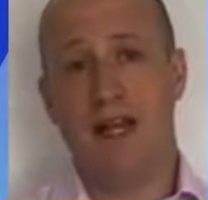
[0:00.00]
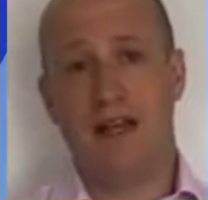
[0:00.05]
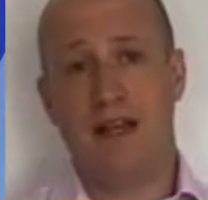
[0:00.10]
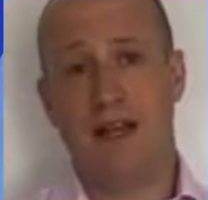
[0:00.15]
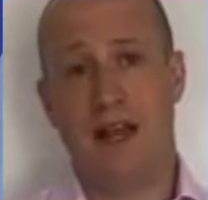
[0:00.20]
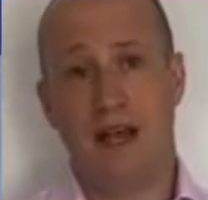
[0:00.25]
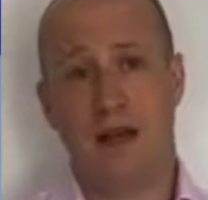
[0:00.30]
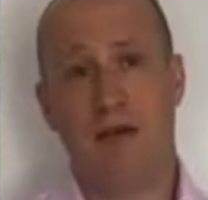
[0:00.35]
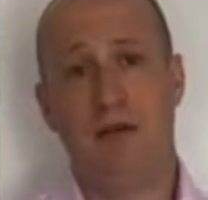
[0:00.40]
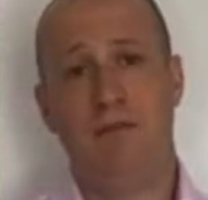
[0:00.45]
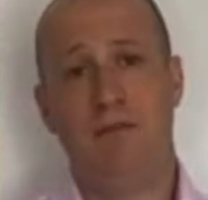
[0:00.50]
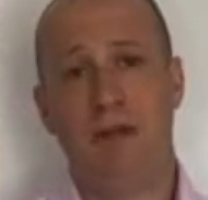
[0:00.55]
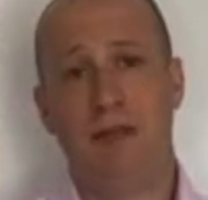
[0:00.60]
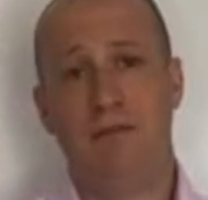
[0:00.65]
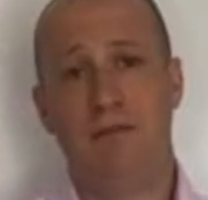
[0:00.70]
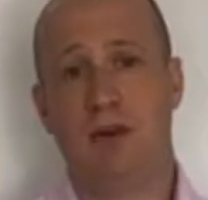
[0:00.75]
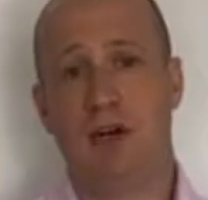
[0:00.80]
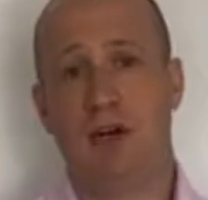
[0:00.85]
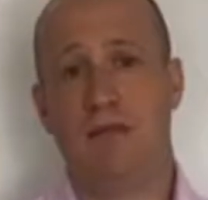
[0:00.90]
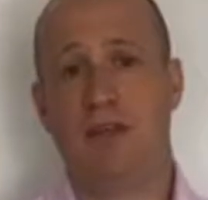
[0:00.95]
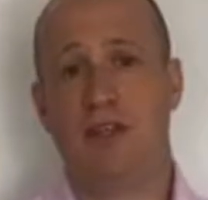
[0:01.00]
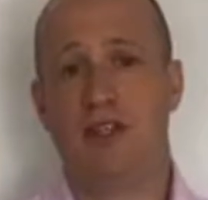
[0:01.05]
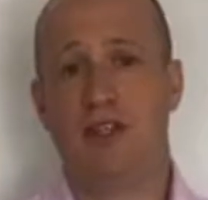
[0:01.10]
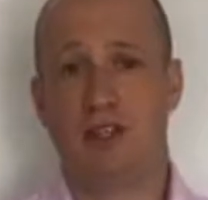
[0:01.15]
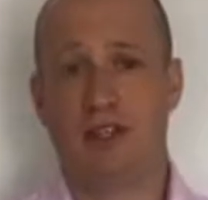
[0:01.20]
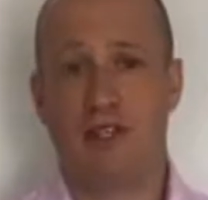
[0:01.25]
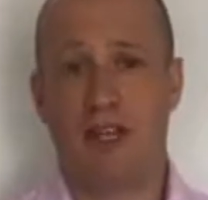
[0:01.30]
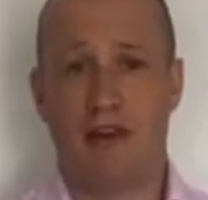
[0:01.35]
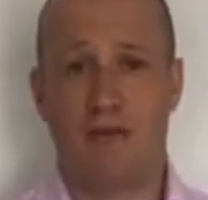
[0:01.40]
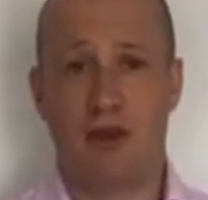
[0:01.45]
now would be the moment
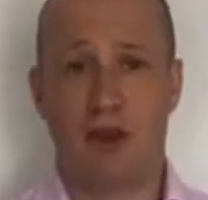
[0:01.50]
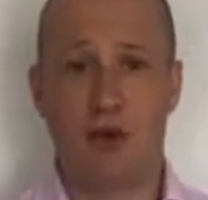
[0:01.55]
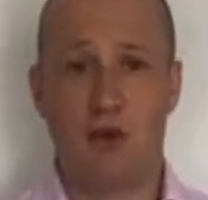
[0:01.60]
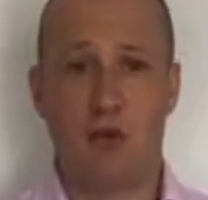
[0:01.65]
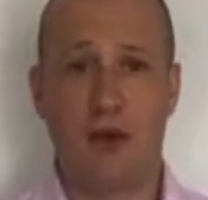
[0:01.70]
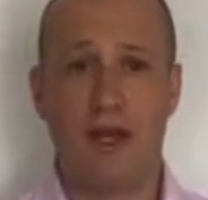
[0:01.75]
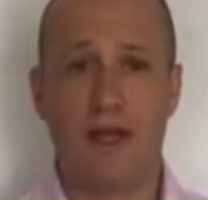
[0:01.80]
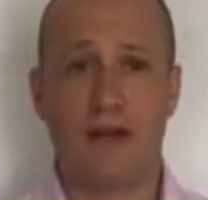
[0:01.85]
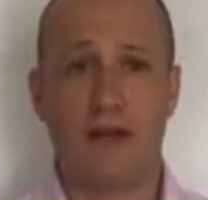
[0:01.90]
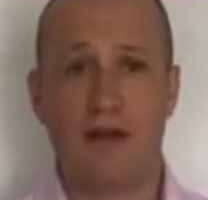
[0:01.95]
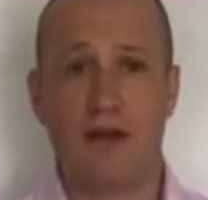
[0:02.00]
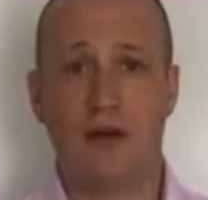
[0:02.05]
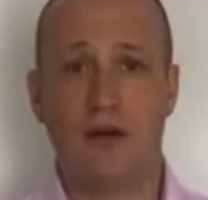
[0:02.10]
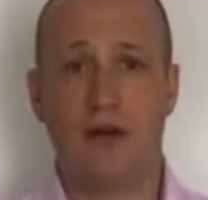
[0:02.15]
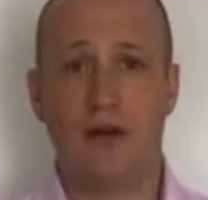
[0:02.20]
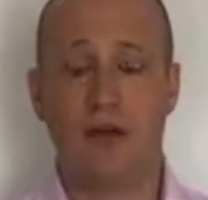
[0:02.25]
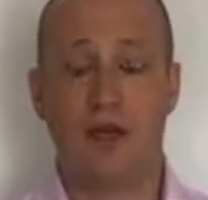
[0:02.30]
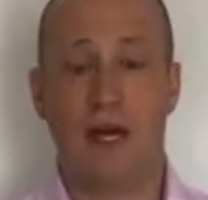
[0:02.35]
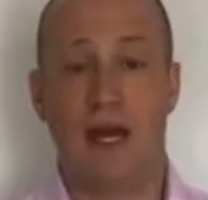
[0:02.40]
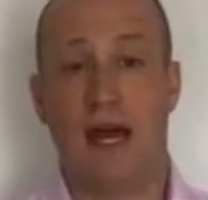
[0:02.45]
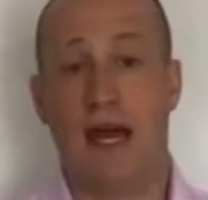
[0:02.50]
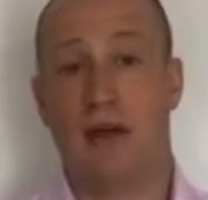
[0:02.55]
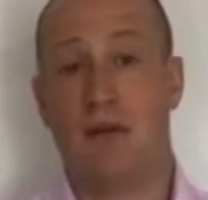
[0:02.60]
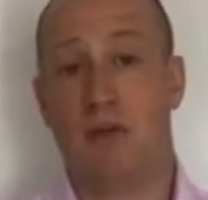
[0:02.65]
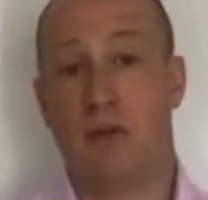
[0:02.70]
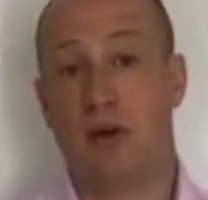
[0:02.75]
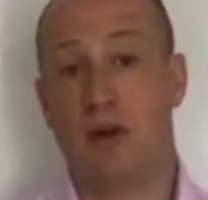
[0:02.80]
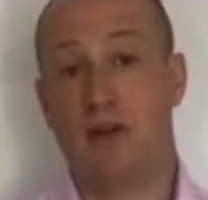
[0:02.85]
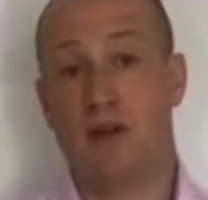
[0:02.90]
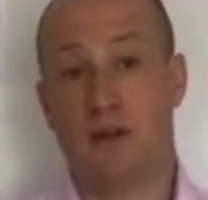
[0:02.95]
just to have a quick look at
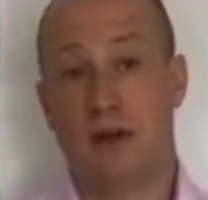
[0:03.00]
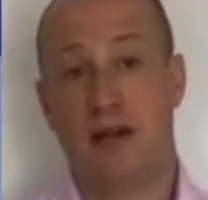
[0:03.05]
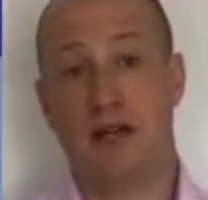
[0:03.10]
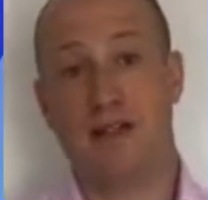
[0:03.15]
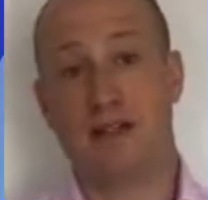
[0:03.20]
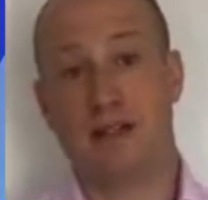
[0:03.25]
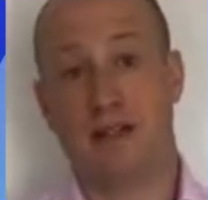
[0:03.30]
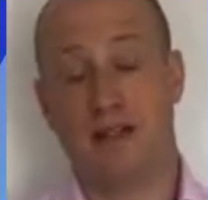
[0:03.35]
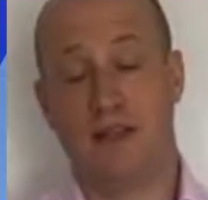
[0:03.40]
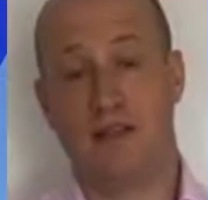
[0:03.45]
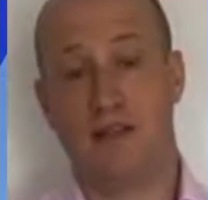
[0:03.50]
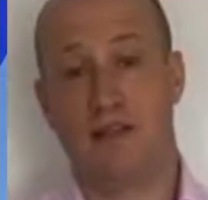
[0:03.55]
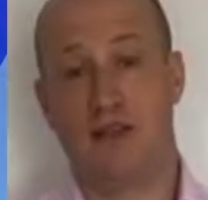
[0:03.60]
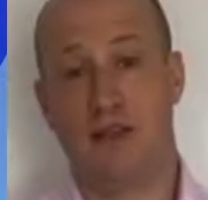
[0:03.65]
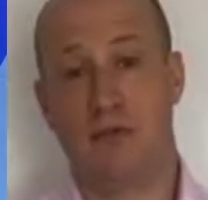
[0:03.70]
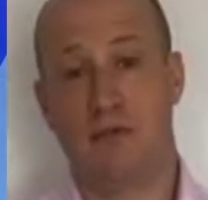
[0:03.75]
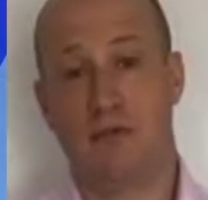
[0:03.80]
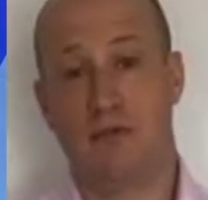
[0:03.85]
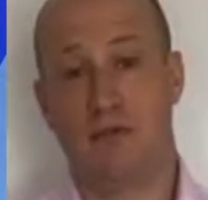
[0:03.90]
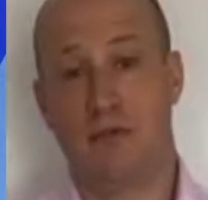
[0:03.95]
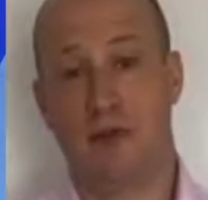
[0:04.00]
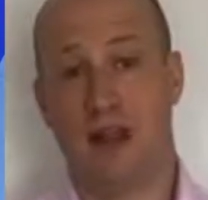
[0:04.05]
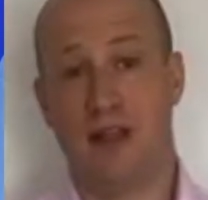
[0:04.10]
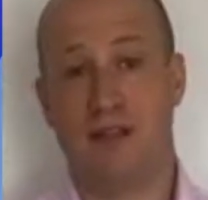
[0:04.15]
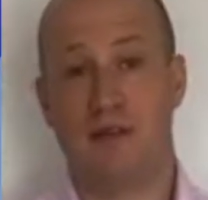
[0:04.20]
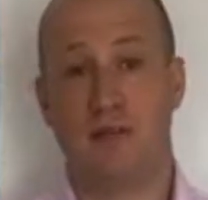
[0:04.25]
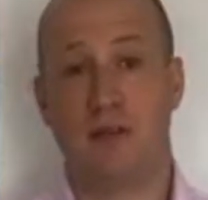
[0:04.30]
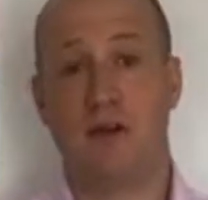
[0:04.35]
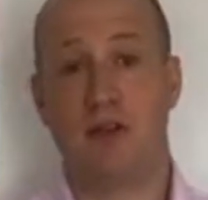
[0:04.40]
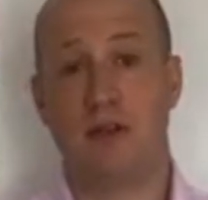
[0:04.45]
what you're asking in terms of
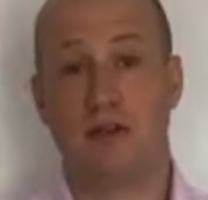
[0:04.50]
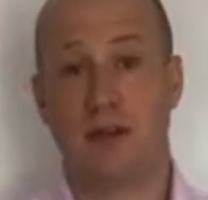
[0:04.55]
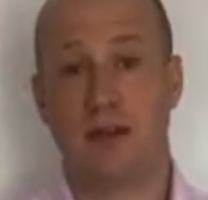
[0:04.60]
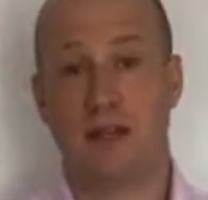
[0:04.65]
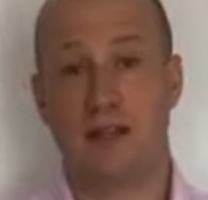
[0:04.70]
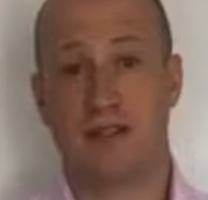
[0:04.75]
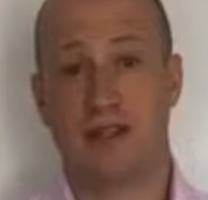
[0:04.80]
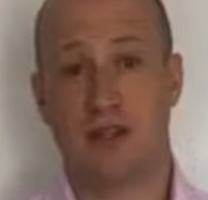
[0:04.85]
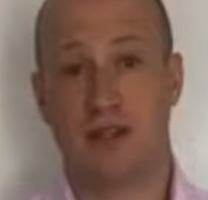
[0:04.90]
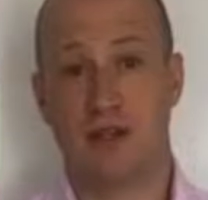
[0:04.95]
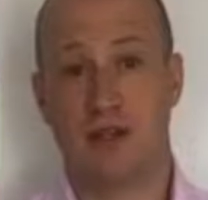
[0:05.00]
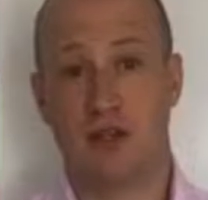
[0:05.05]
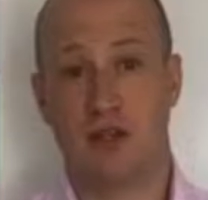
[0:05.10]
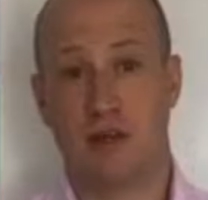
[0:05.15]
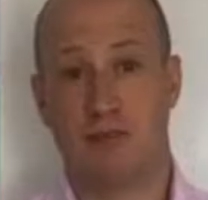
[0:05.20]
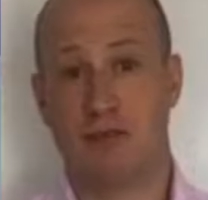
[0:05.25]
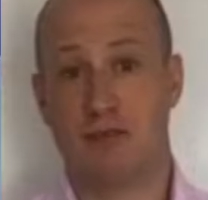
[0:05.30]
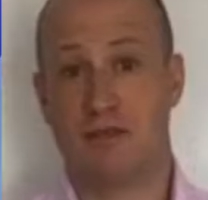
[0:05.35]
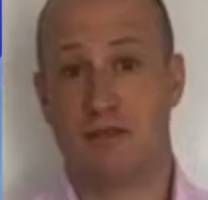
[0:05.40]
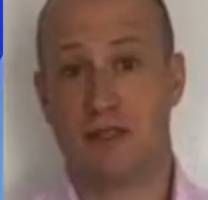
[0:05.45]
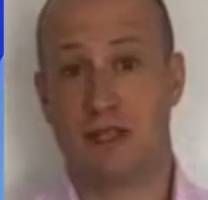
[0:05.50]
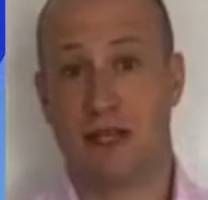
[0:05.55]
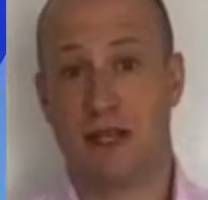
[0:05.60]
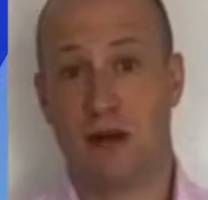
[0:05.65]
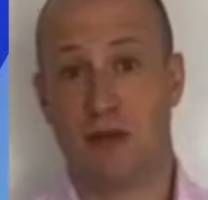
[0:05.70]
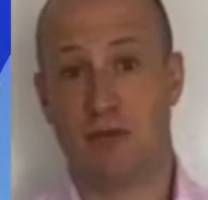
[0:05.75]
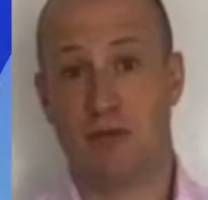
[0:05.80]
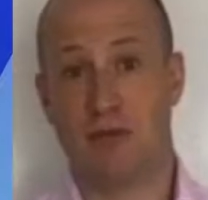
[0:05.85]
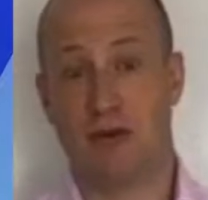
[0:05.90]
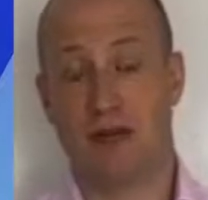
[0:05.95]
rents, what you're asking in terms of
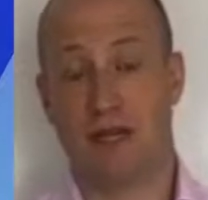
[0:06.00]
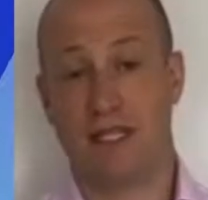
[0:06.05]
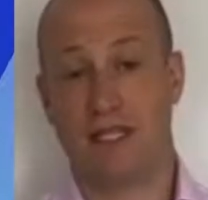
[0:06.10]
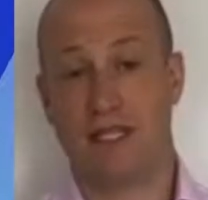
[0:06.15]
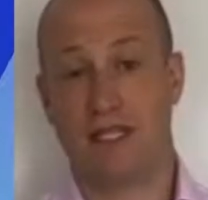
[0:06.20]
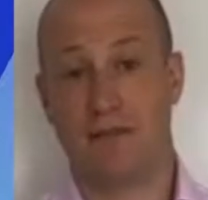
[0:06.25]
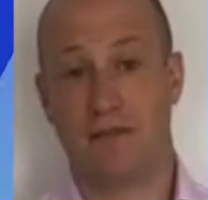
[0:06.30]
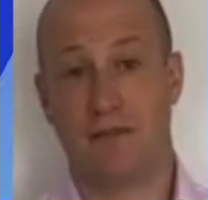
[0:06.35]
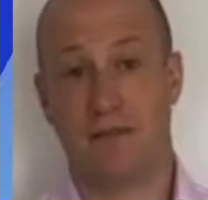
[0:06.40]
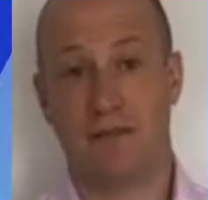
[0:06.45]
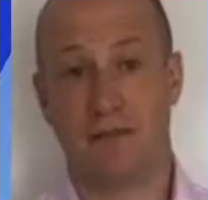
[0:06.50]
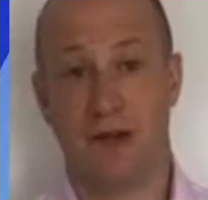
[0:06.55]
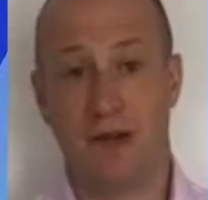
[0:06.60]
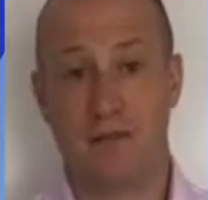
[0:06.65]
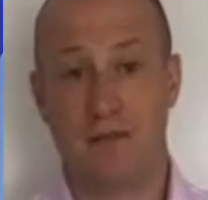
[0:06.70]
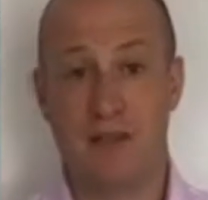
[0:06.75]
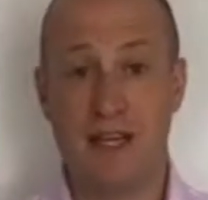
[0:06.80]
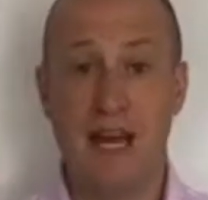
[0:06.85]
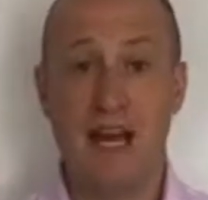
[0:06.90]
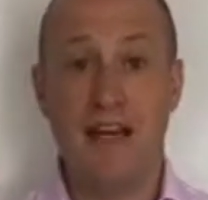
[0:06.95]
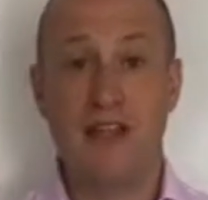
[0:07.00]
sale prices for flips.